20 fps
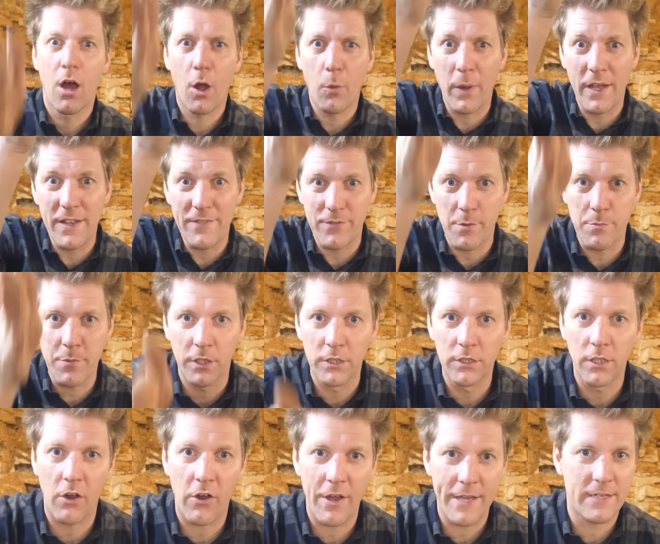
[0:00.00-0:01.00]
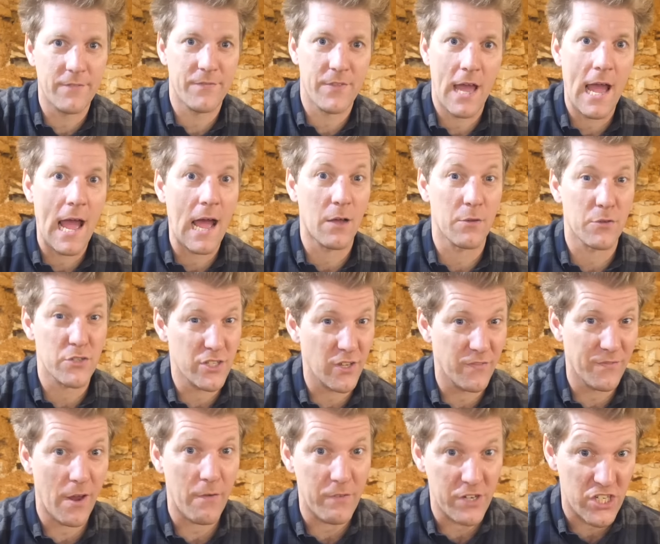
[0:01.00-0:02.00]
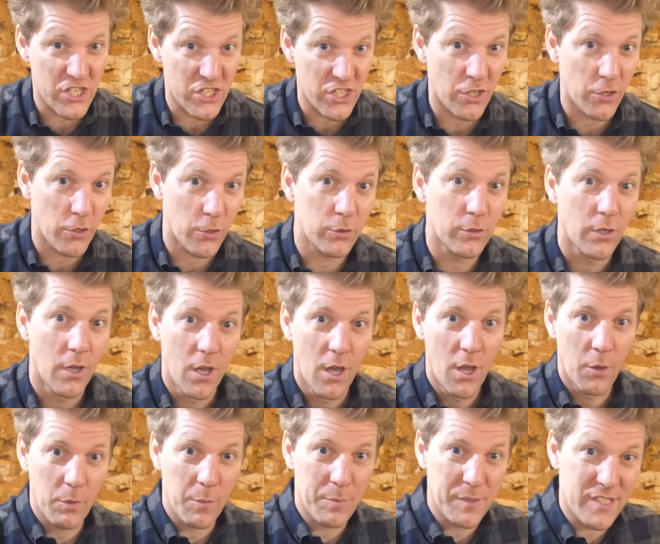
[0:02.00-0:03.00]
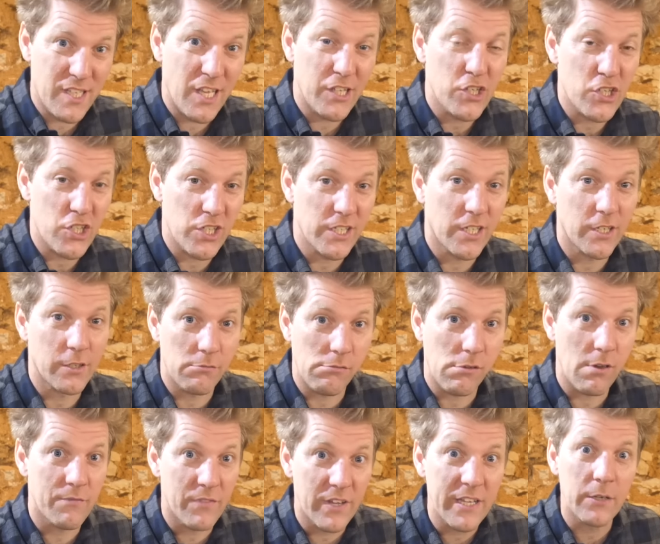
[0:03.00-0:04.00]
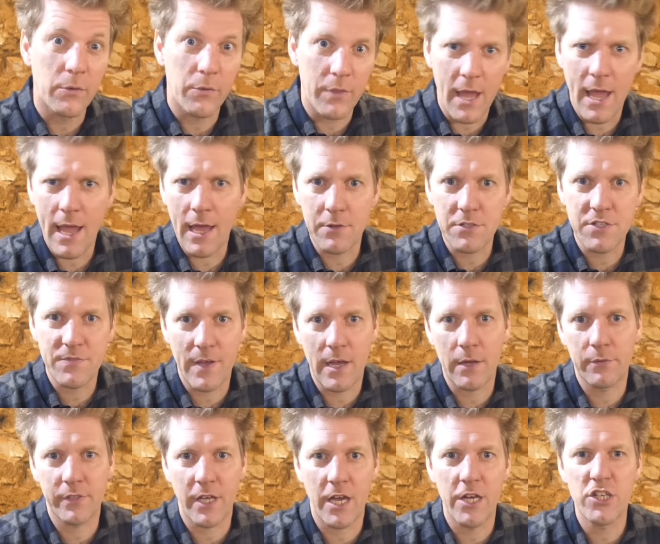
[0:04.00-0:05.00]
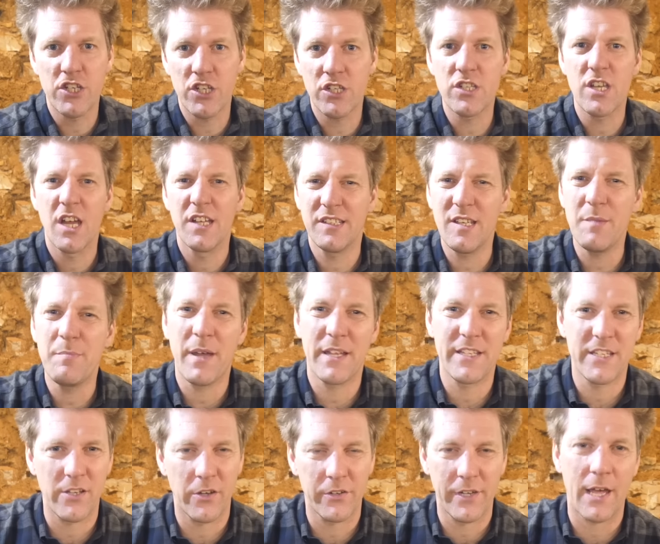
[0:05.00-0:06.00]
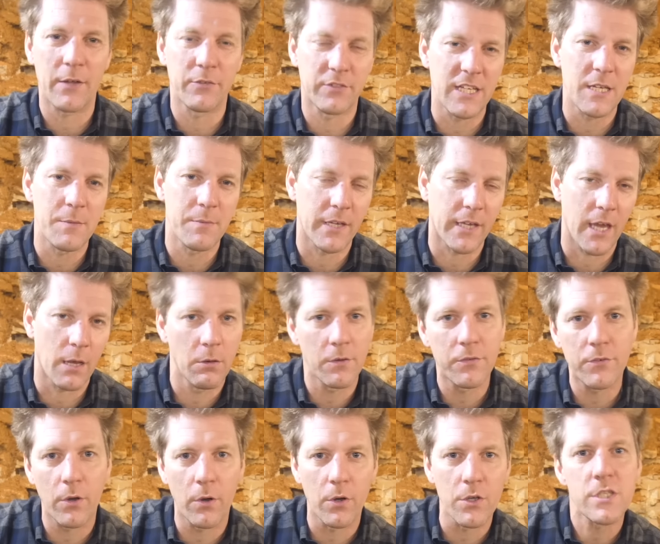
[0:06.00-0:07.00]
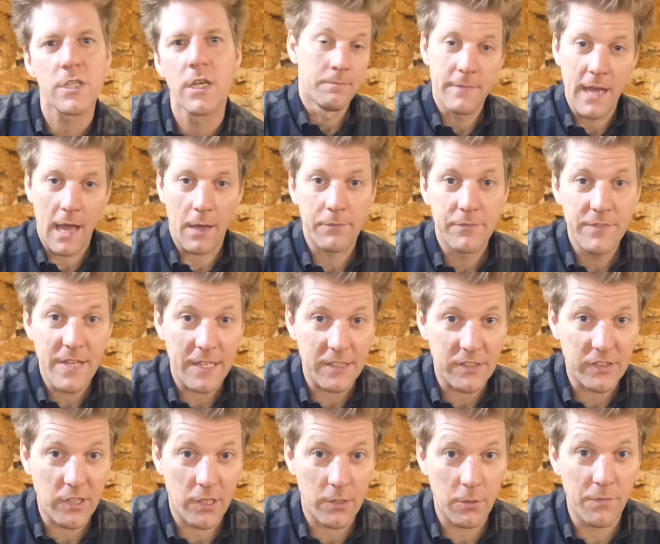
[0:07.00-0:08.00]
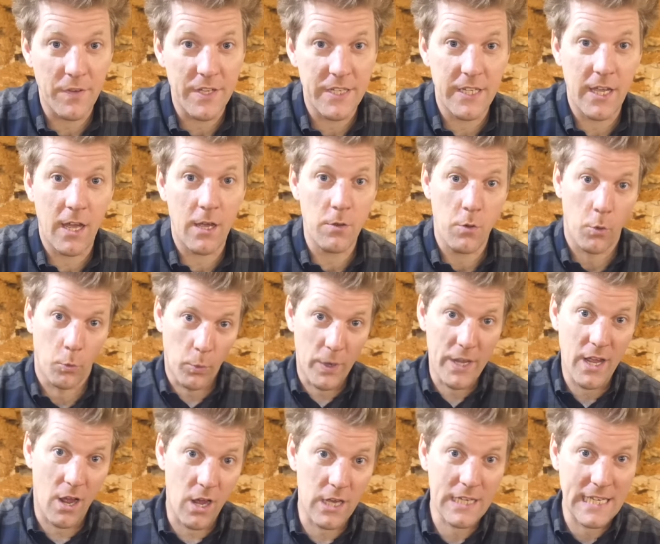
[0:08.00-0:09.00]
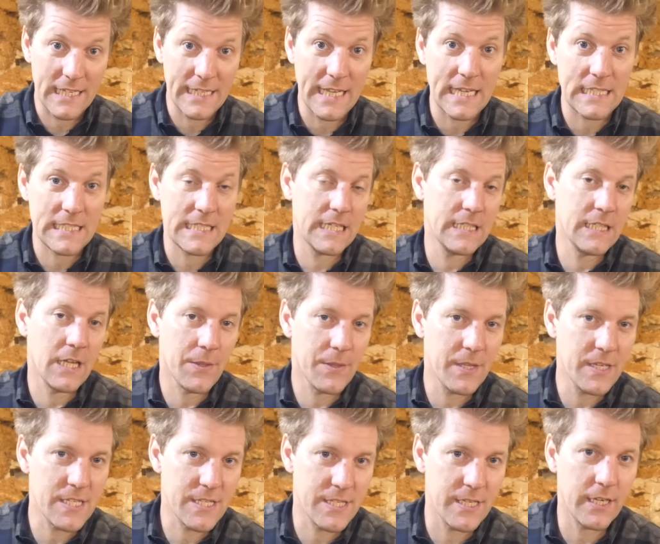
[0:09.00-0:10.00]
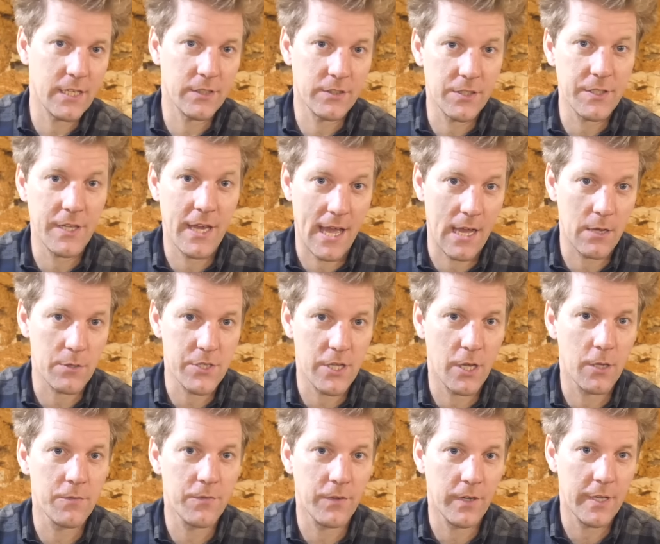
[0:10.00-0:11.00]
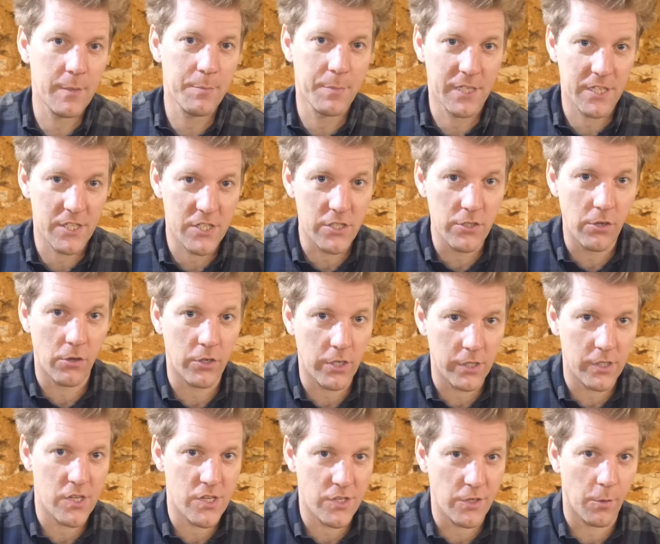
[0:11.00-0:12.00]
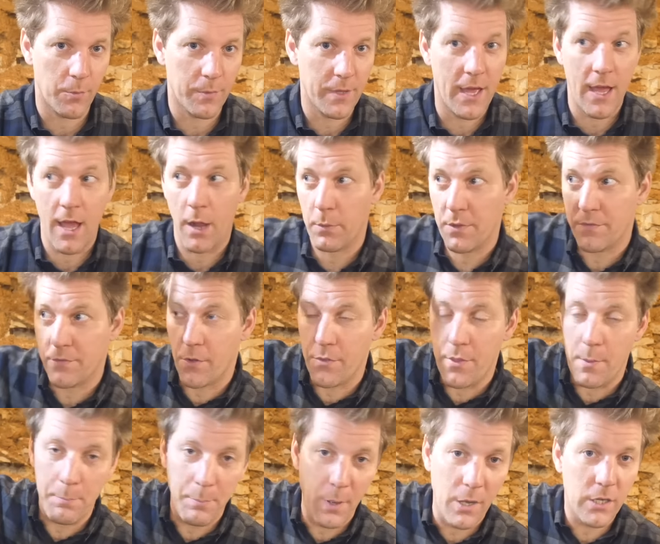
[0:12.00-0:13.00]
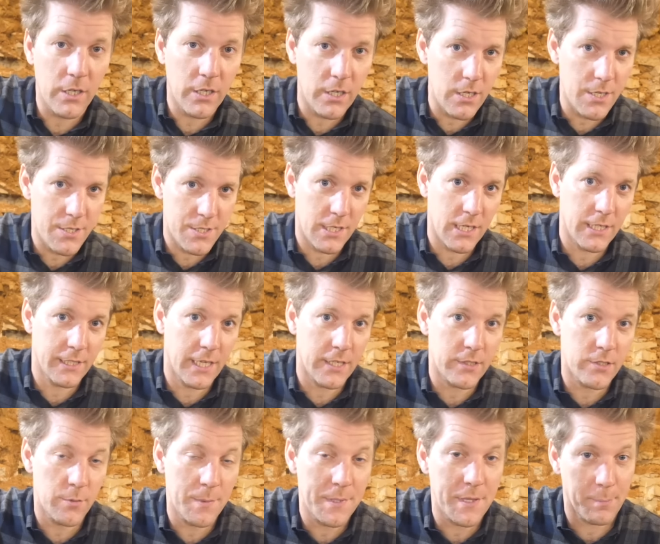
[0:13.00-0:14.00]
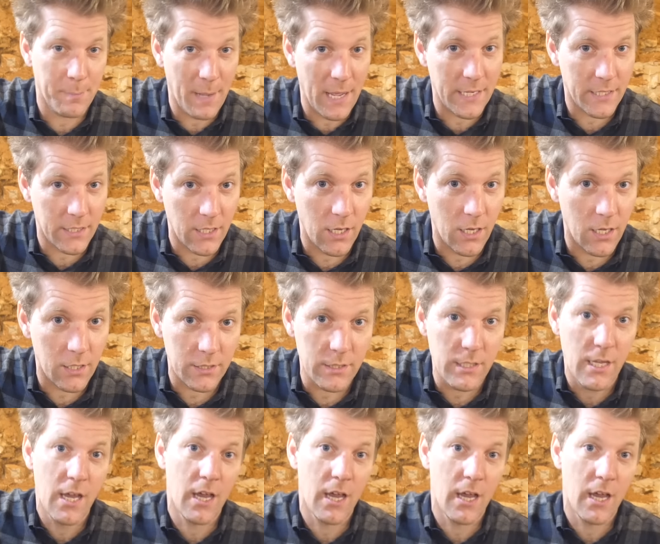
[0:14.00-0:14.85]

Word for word: away from the line of the house. So very soon, we're potentially going to reveal the house foundations, depending on how deep they go, of course. Now, next tunnel video, we are connecting this thing to the house, hopefully, but it's not going to stop there. We've got the bunker to connect to in the back garden,